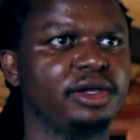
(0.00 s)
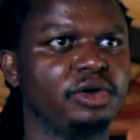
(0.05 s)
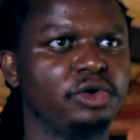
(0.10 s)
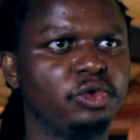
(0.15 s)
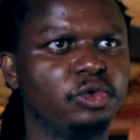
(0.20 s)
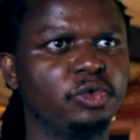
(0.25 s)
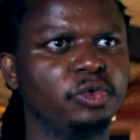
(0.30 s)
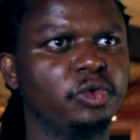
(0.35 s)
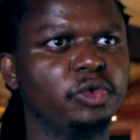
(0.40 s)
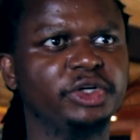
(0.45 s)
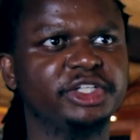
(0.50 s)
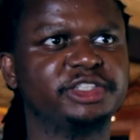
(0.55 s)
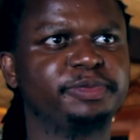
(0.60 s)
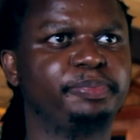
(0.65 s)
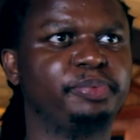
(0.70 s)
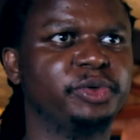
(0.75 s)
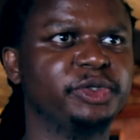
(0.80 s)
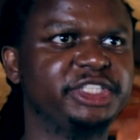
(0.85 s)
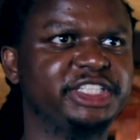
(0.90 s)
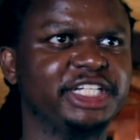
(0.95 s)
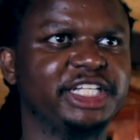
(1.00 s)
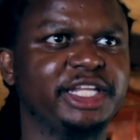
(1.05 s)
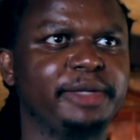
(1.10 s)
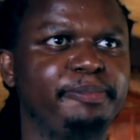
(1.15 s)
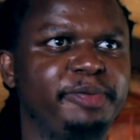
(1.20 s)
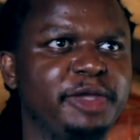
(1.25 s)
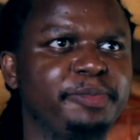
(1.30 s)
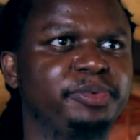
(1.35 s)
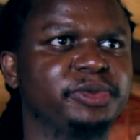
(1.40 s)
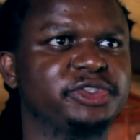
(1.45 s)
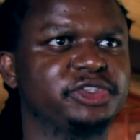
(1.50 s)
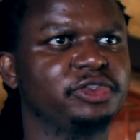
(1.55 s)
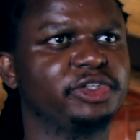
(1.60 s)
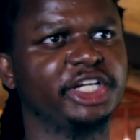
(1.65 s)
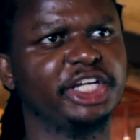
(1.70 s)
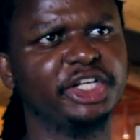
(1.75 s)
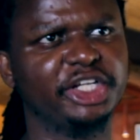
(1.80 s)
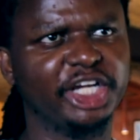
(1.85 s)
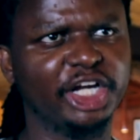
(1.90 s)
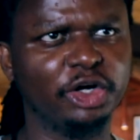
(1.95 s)
pushing the people to
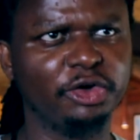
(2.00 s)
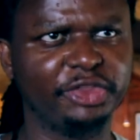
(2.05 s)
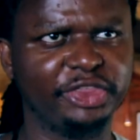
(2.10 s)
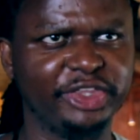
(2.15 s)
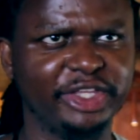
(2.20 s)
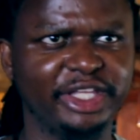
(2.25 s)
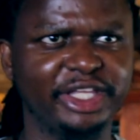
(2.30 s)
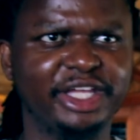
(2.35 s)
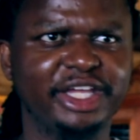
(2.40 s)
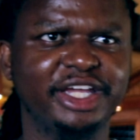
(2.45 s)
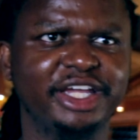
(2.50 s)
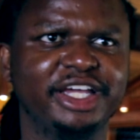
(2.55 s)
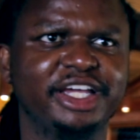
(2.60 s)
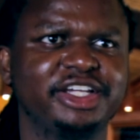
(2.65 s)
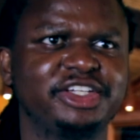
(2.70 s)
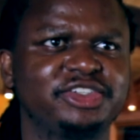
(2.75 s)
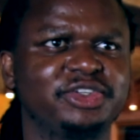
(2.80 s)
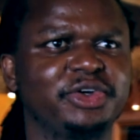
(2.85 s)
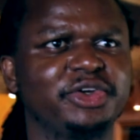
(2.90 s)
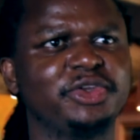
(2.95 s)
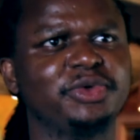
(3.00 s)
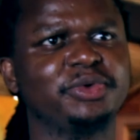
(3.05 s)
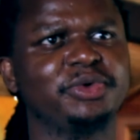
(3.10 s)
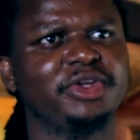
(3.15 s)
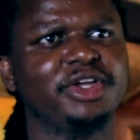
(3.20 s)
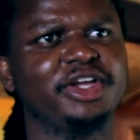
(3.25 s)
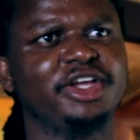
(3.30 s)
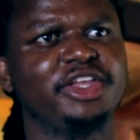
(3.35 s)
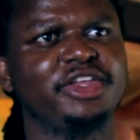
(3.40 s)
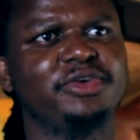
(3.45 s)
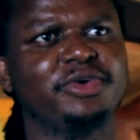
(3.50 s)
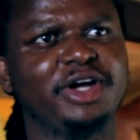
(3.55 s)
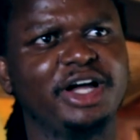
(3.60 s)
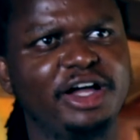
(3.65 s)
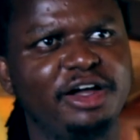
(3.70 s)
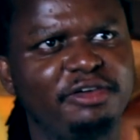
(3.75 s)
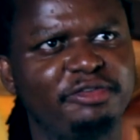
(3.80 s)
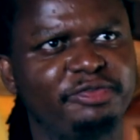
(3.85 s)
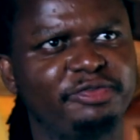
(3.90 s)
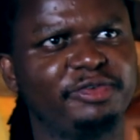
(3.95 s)
not eat healthy. So you
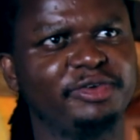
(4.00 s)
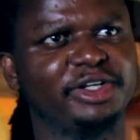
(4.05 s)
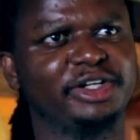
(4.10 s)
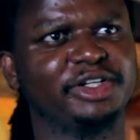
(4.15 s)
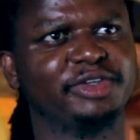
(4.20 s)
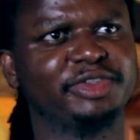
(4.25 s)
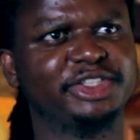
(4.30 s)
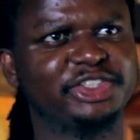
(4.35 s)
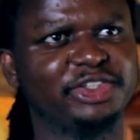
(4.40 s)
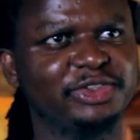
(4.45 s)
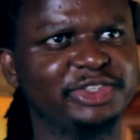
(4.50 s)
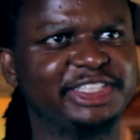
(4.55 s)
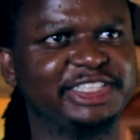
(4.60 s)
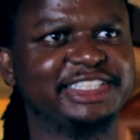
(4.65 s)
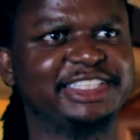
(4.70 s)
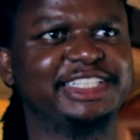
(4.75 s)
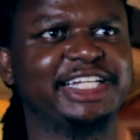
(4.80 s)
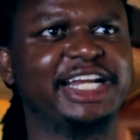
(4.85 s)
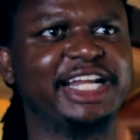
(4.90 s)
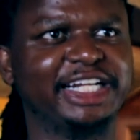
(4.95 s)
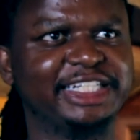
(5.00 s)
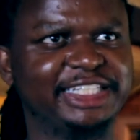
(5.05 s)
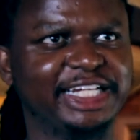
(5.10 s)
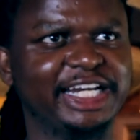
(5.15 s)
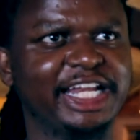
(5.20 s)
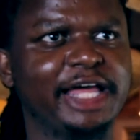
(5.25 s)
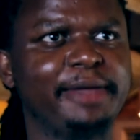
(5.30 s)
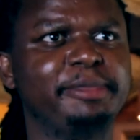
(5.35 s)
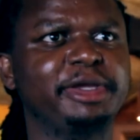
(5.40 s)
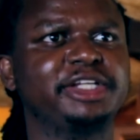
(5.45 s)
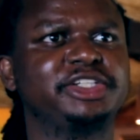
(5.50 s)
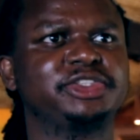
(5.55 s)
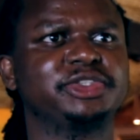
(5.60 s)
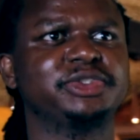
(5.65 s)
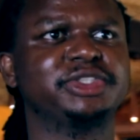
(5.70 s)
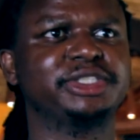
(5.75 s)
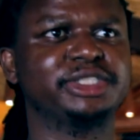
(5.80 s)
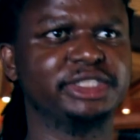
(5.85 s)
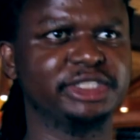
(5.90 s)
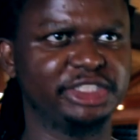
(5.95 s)
have resources that are dynamic
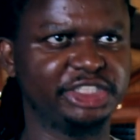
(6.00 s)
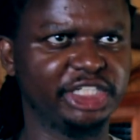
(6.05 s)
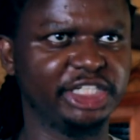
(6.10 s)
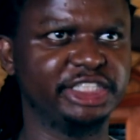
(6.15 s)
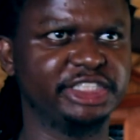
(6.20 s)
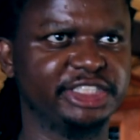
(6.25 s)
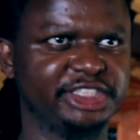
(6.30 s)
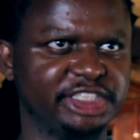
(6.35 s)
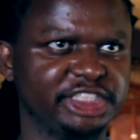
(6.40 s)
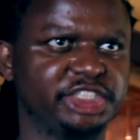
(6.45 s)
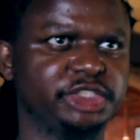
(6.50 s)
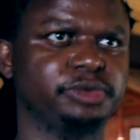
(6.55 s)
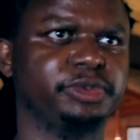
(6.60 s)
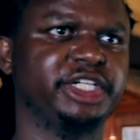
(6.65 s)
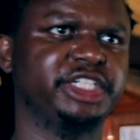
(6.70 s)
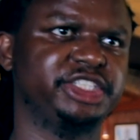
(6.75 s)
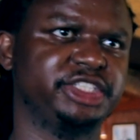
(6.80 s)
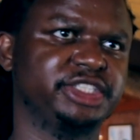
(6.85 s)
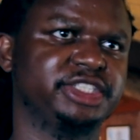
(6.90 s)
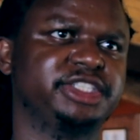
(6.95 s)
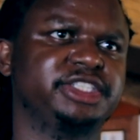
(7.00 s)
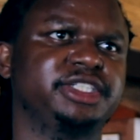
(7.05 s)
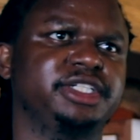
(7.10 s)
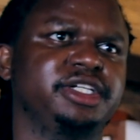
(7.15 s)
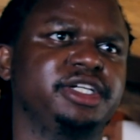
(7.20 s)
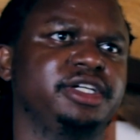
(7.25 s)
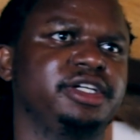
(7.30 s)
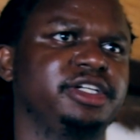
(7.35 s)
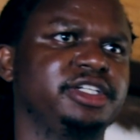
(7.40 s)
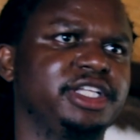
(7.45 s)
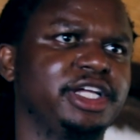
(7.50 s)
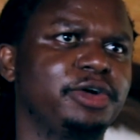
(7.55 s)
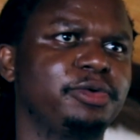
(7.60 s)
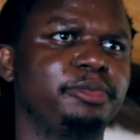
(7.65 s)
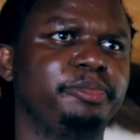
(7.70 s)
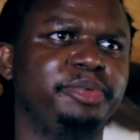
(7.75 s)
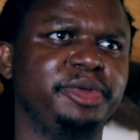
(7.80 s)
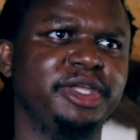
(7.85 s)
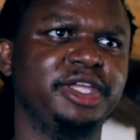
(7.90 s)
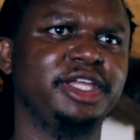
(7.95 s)
to the changing situations. That
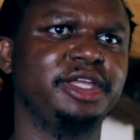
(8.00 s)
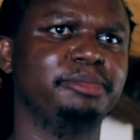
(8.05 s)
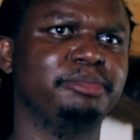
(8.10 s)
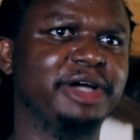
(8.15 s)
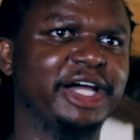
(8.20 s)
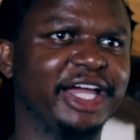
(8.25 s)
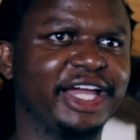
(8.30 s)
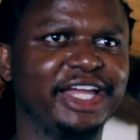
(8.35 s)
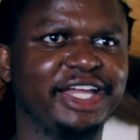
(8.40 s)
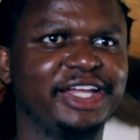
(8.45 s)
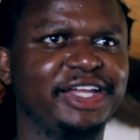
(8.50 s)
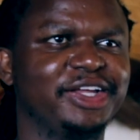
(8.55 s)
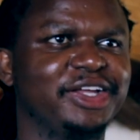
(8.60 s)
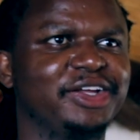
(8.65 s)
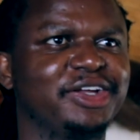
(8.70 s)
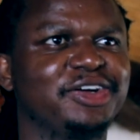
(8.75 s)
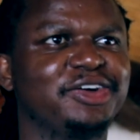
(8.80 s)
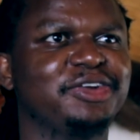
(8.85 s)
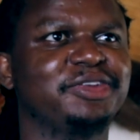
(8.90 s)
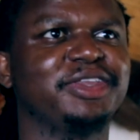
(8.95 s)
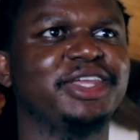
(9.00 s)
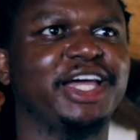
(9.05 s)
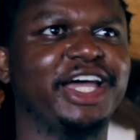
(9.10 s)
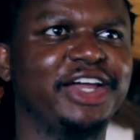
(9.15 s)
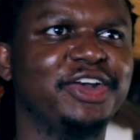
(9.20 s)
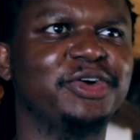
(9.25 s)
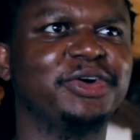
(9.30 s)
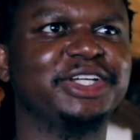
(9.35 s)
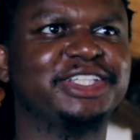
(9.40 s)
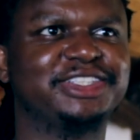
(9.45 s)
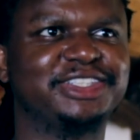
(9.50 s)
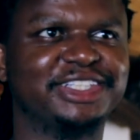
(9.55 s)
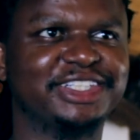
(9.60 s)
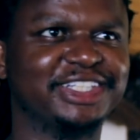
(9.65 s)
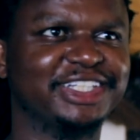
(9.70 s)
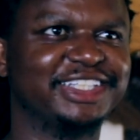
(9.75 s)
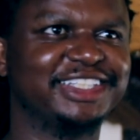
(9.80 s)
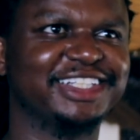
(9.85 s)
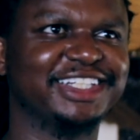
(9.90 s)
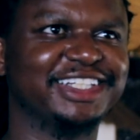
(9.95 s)
would be my... I know
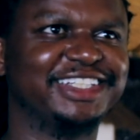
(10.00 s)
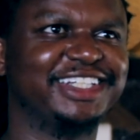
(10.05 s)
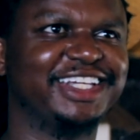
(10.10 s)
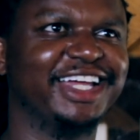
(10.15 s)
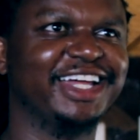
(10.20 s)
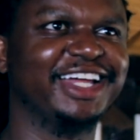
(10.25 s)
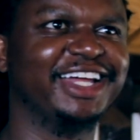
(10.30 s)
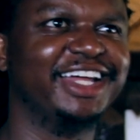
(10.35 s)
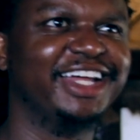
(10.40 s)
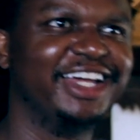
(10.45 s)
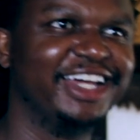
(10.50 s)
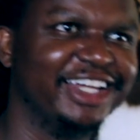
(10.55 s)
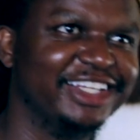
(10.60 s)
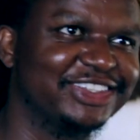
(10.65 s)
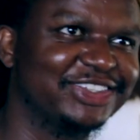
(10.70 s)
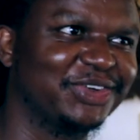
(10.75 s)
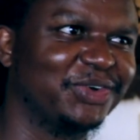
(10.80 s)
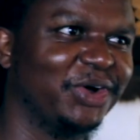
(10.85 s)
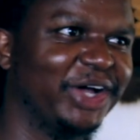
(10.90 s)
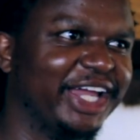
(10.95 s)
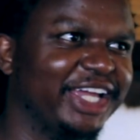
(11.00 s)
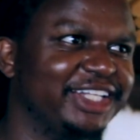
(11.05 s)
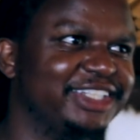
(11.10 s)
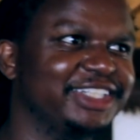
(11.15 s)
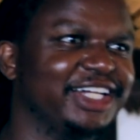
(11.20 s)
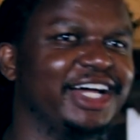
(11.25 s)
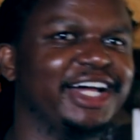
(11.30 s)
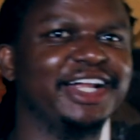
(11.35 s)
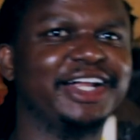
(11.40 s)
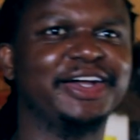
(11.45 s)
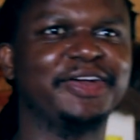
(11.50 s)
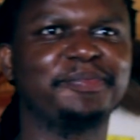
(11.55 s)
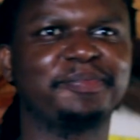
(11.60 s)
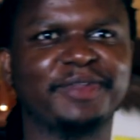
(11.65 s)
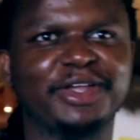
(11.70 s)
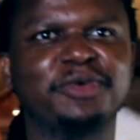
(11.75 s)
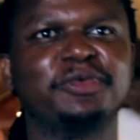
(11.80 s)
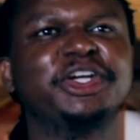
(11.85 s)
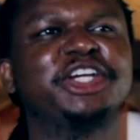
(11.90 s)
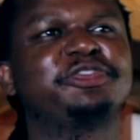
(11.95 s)
it's quite
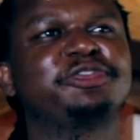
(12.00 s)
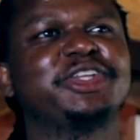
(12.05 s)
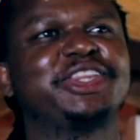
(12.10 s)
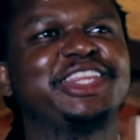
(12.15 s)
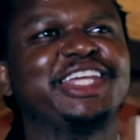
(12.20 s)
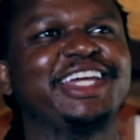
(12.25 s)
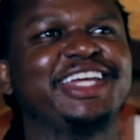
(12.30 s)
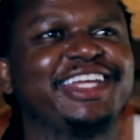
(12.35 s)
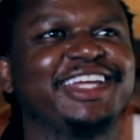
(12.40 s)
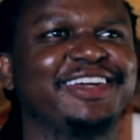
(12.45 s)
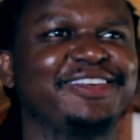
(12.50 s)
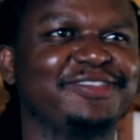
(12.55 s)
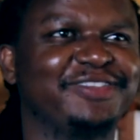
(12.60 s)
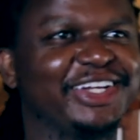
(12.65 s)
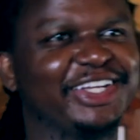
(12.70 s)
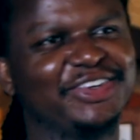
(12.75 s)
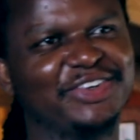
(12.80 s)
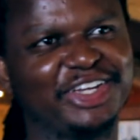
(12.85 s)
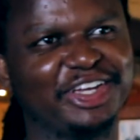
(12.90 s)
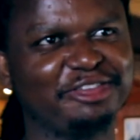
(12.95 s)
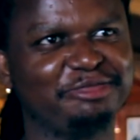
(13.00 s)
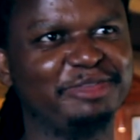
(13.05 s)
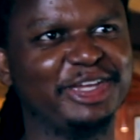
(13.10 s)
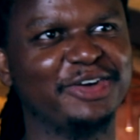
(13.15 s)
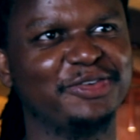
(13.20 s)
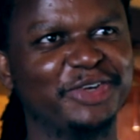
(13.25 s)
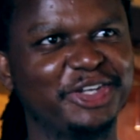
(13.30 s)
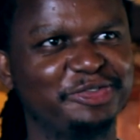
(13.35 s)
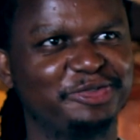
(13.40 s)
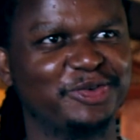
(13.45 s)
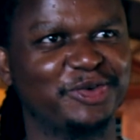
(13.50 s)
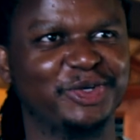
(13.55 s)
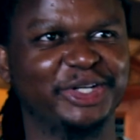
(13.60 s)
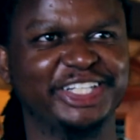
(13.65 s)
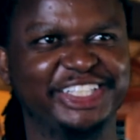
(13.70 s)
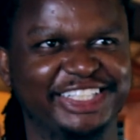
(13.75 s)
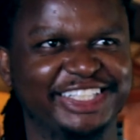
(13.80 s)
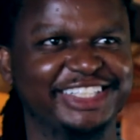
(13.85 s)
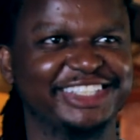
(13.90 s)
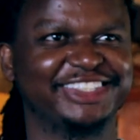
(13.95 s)
wishful thinking, but you gave me a wishful
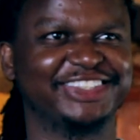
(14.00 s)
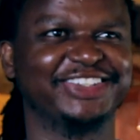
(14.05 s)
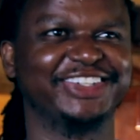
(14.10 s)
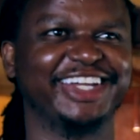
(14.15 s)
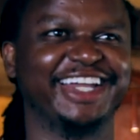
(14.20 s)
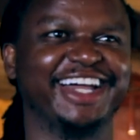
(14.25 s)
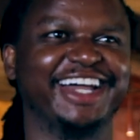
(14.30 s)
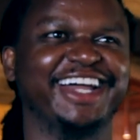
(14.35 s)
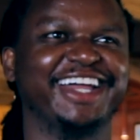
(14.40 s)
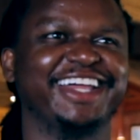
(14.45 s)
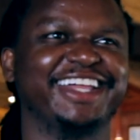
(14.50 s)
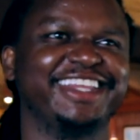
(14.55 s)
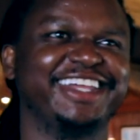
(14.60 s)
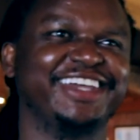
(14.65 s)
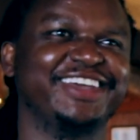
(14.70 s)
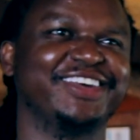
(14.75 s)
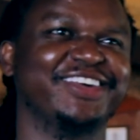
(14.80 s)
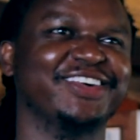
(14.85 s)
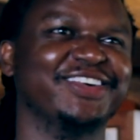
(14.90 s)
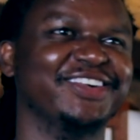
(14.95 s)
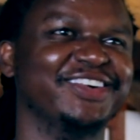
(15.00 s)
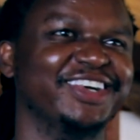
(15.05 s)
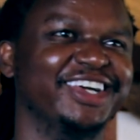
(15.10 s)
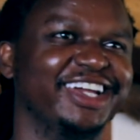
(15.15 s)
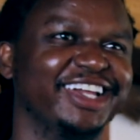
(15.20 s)
question. So yeah, there you go.